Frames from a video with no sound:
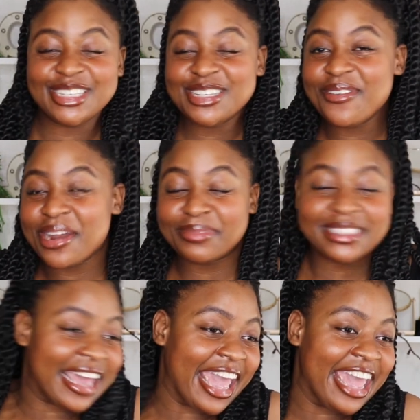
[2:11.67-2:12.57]
You know what I'm
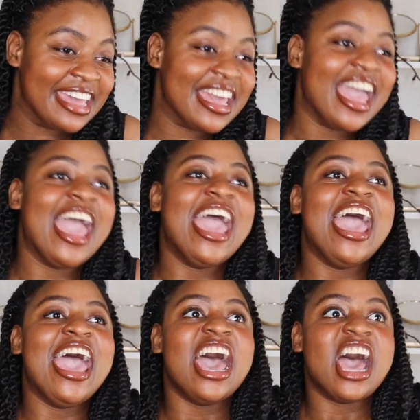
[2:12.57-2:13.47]
saying?
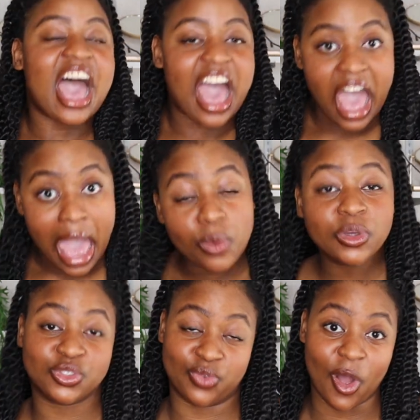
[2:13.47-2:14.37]
I was